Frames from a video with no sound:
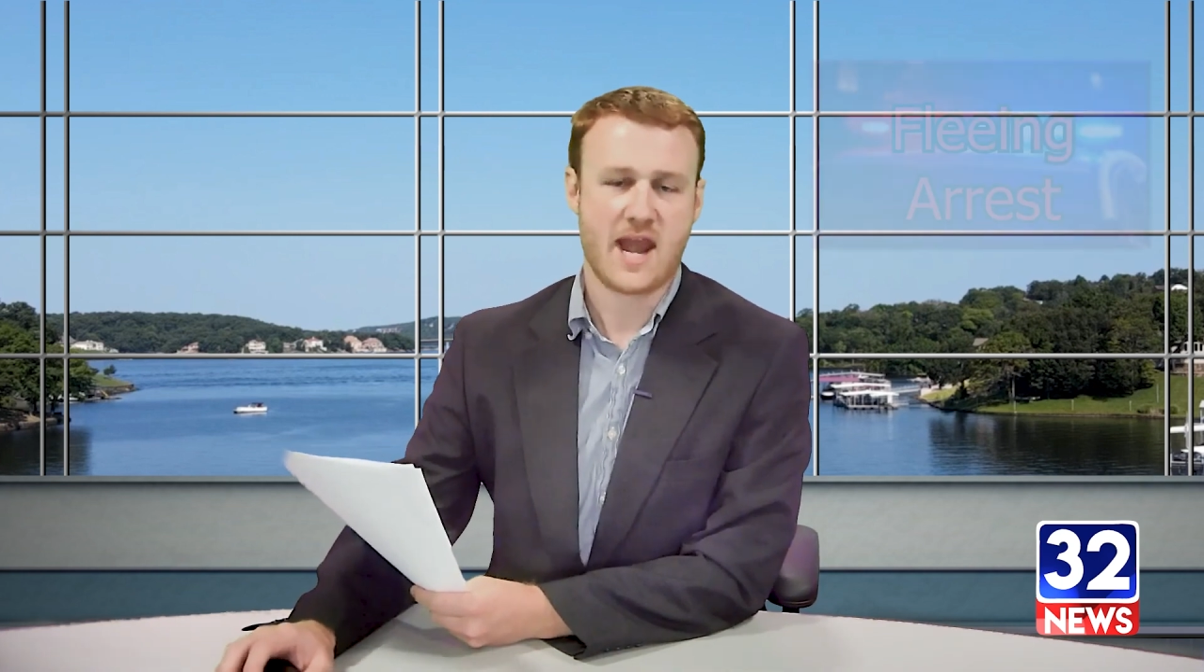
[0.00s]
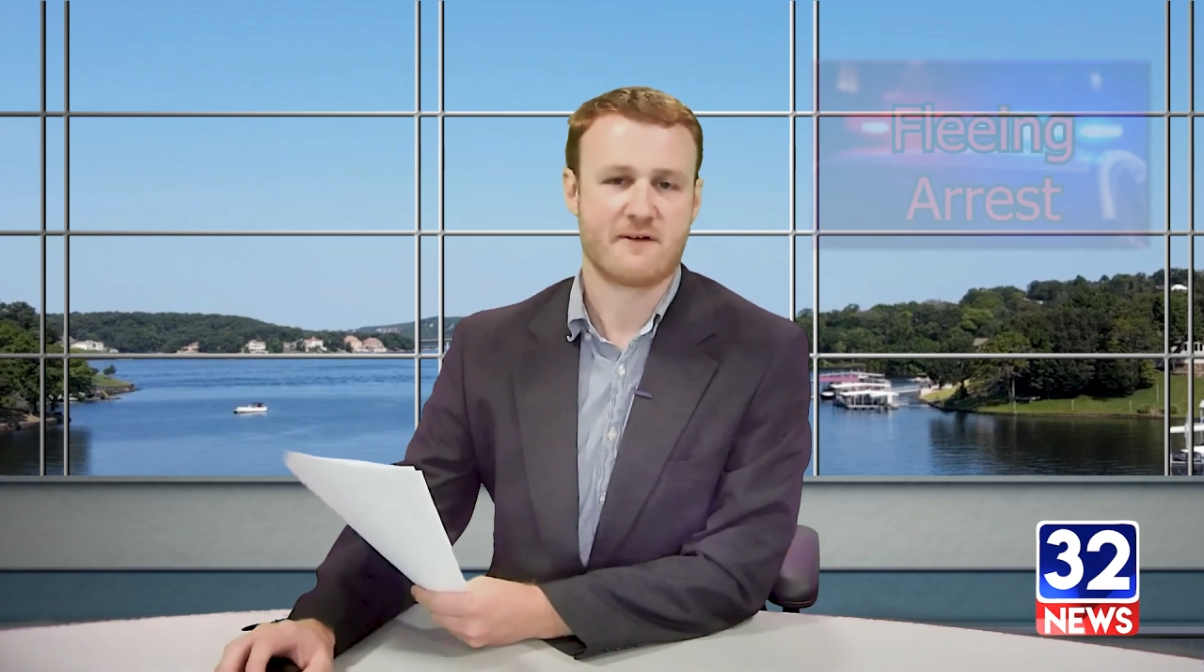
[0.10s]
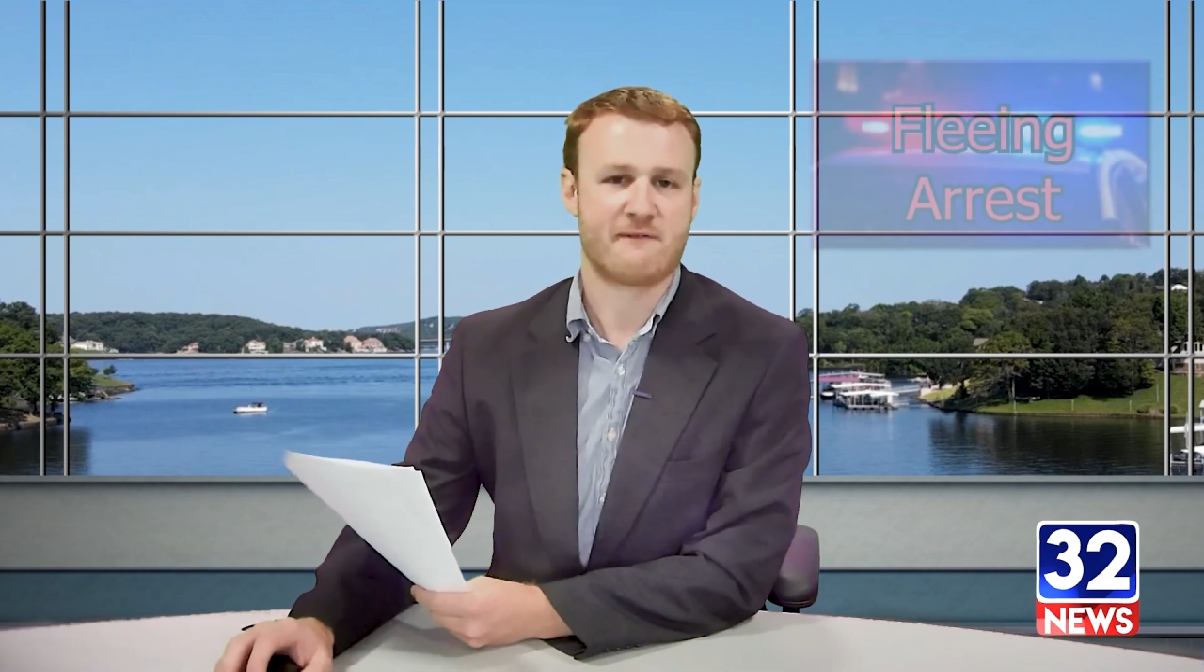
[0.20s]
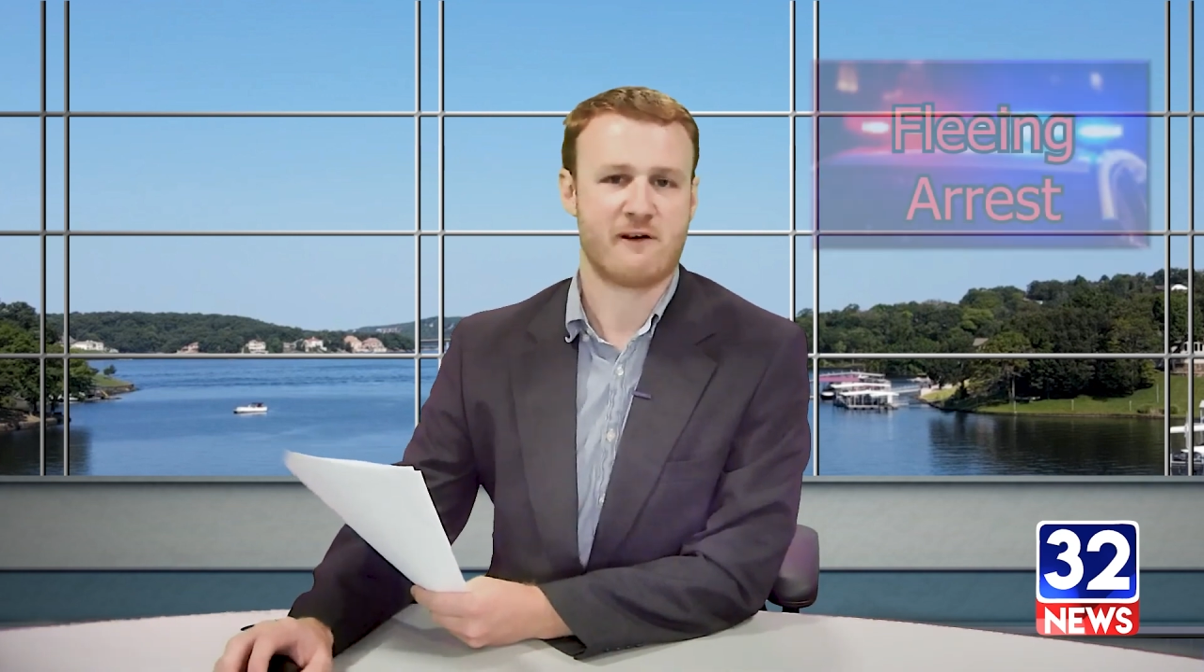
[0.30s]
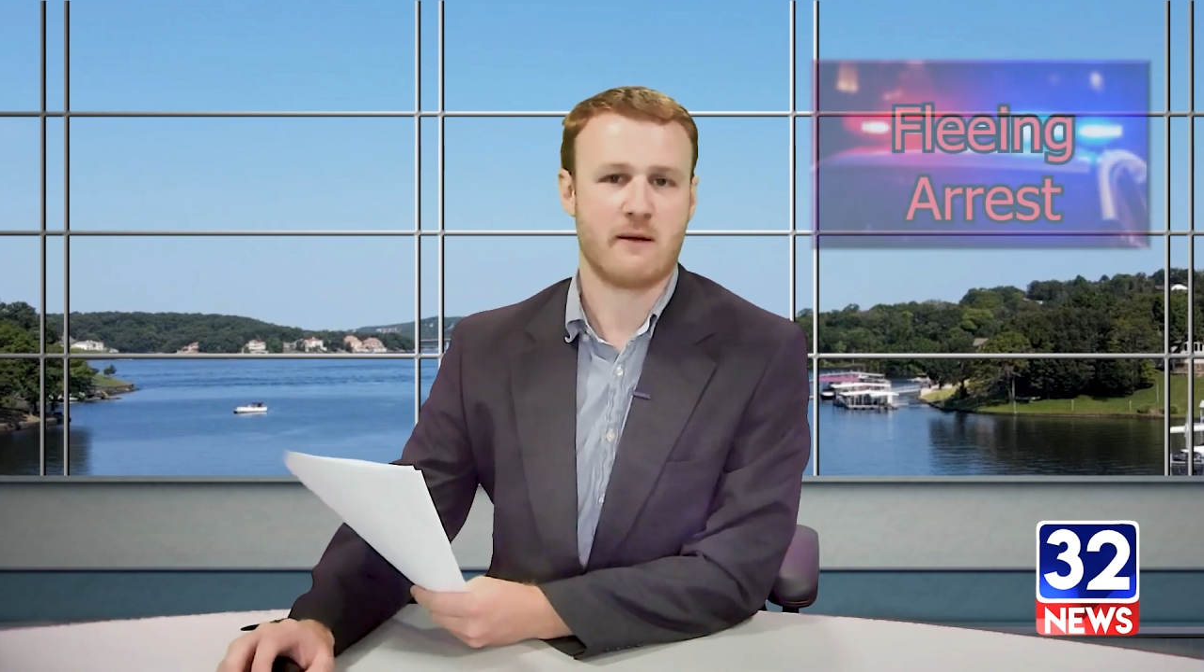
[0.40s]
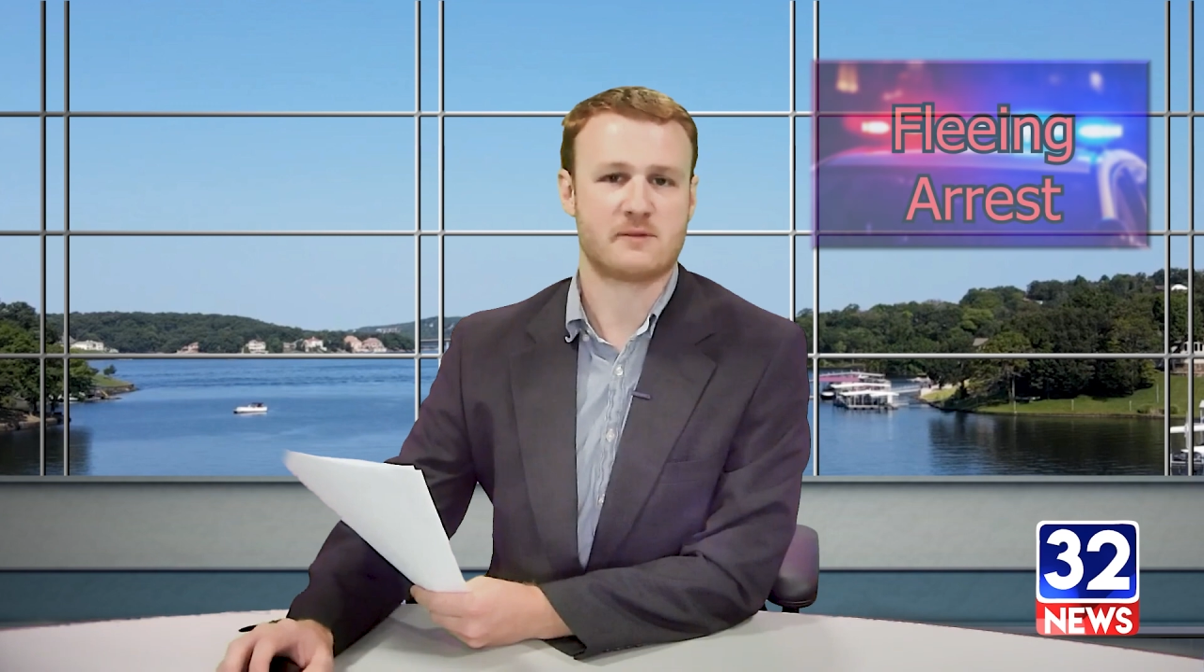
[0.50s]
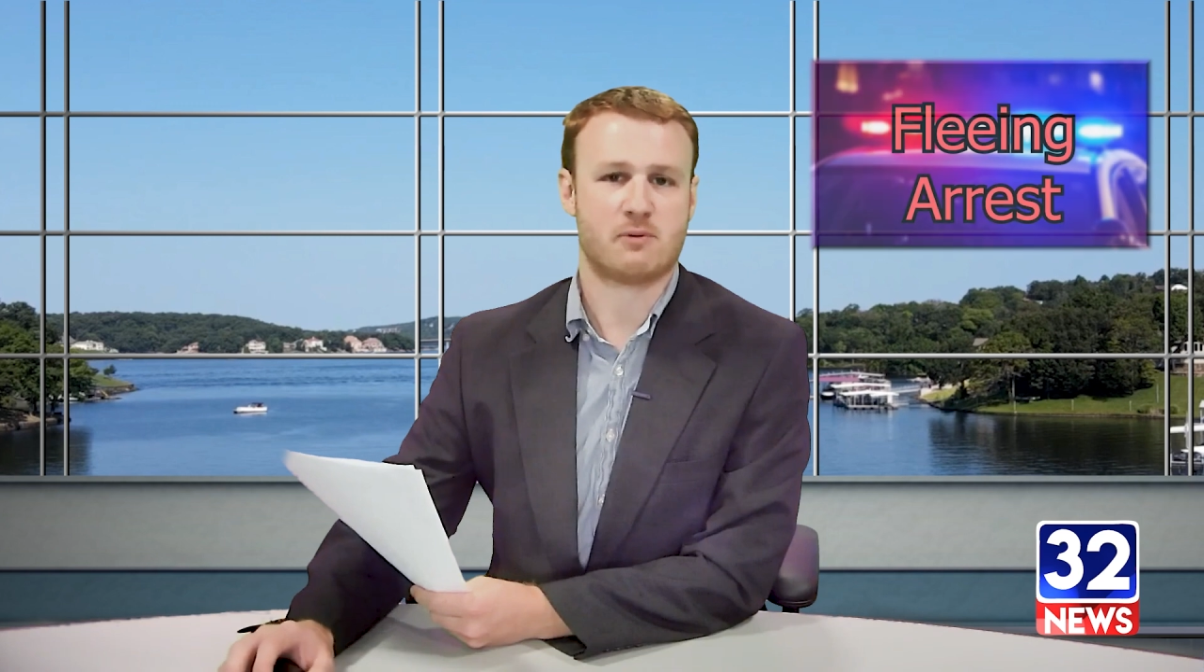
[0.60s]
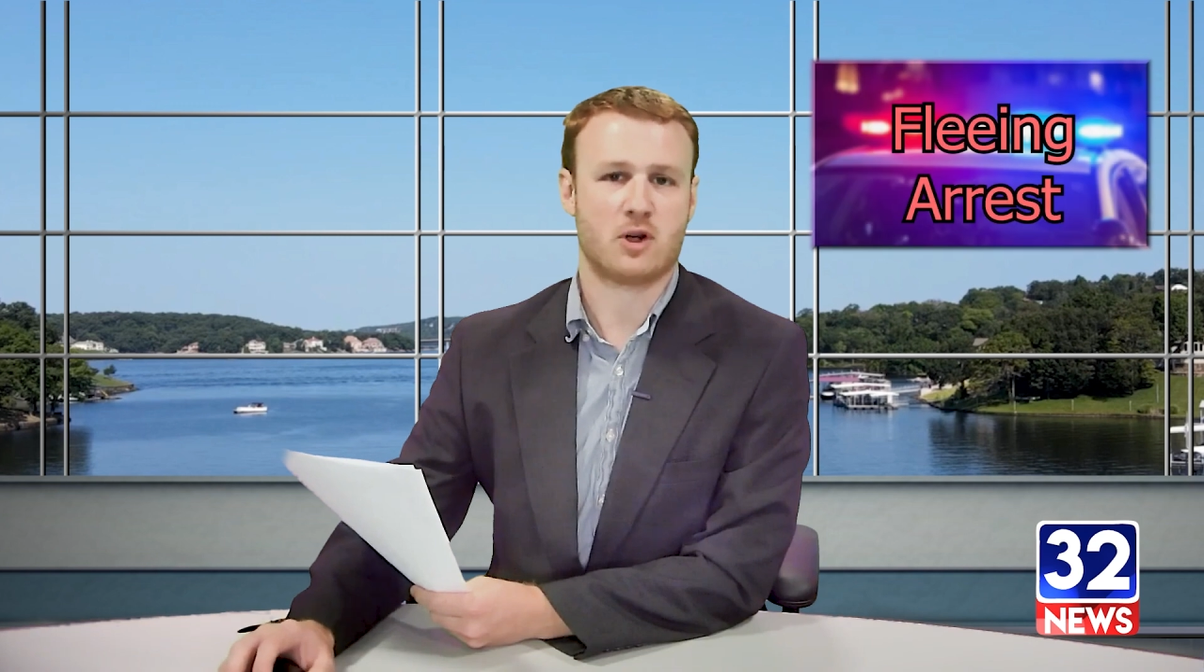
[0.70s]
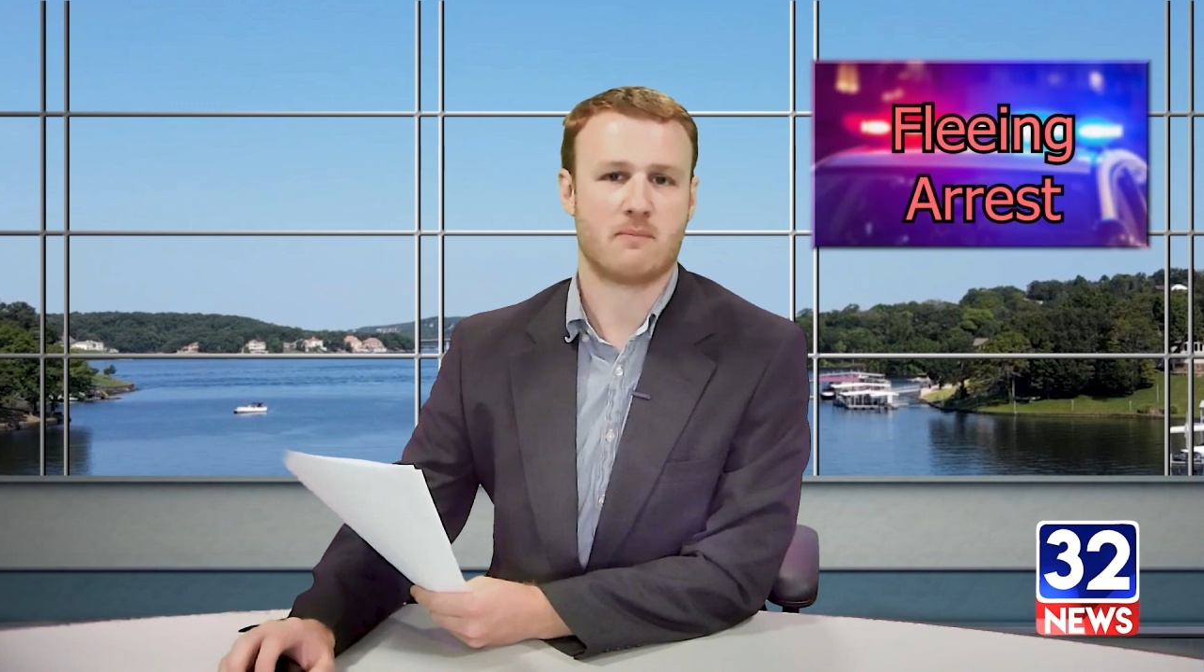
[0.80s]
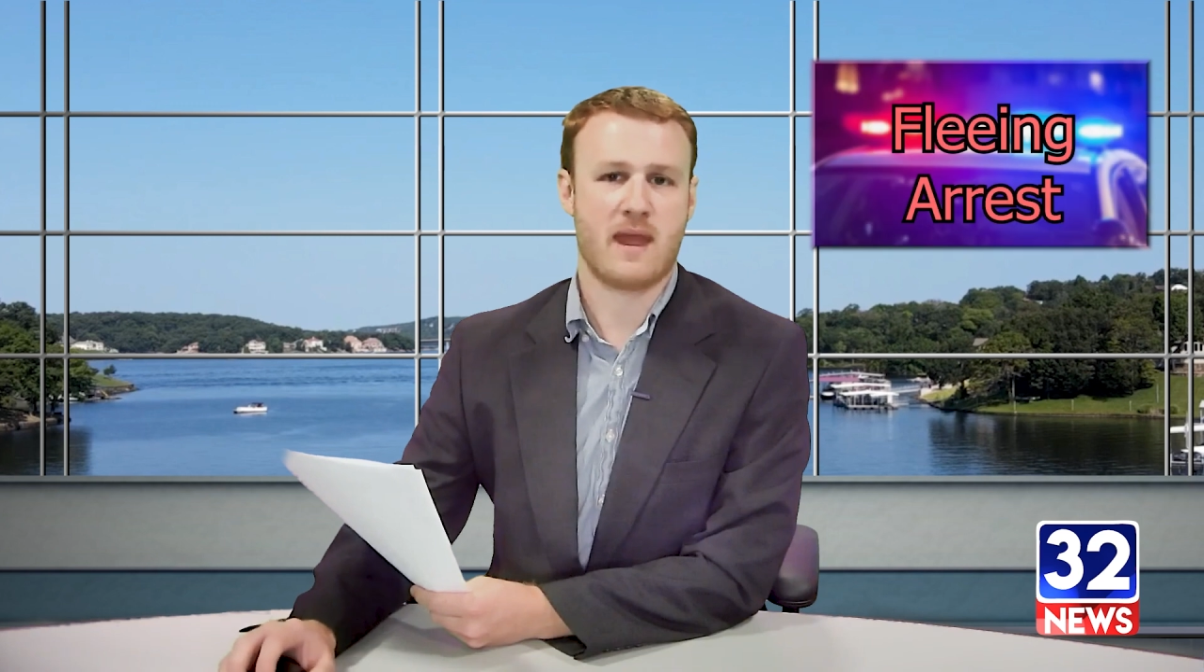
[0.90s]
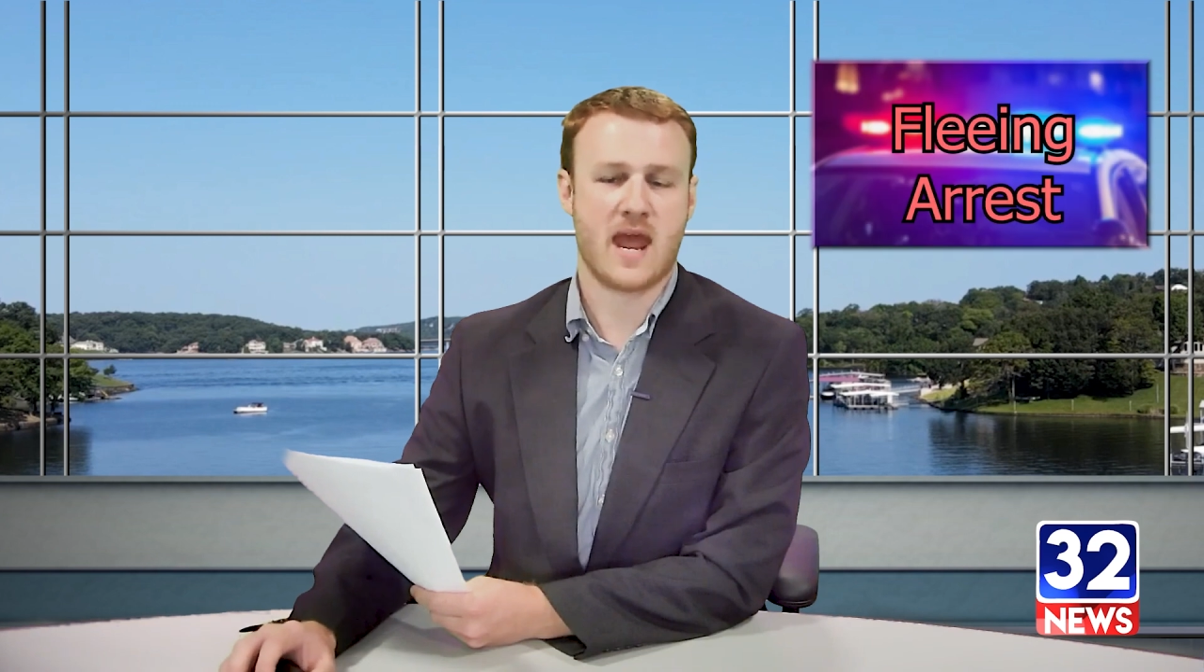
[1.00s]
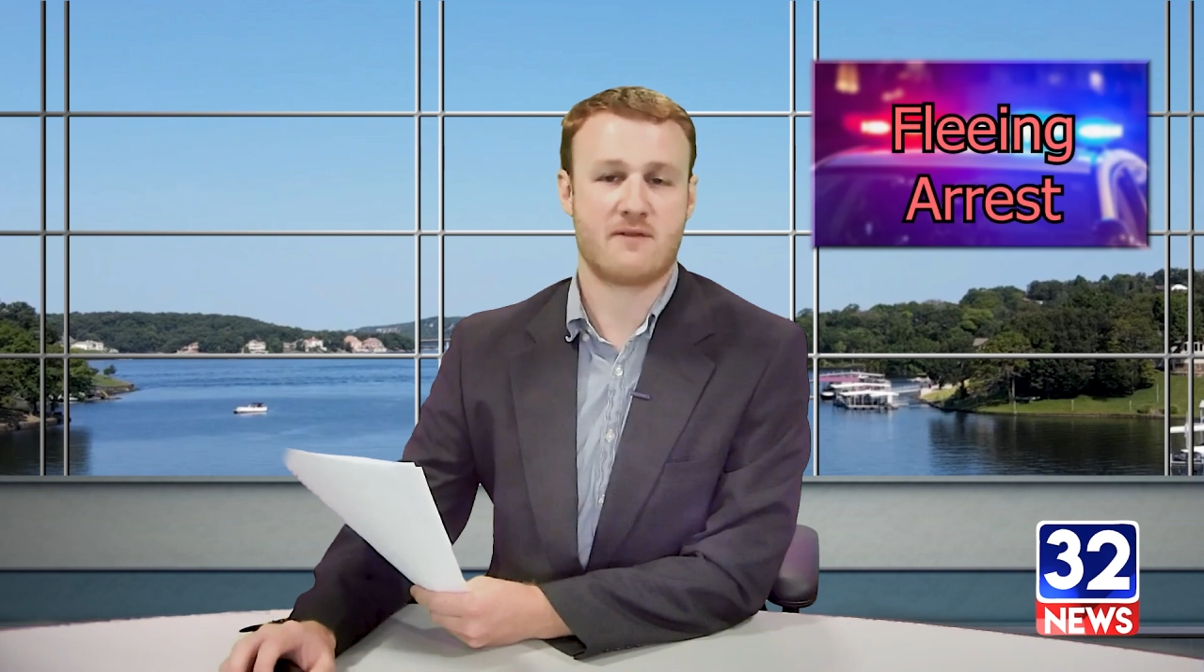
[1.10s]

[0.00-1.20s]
And a Phillipsburg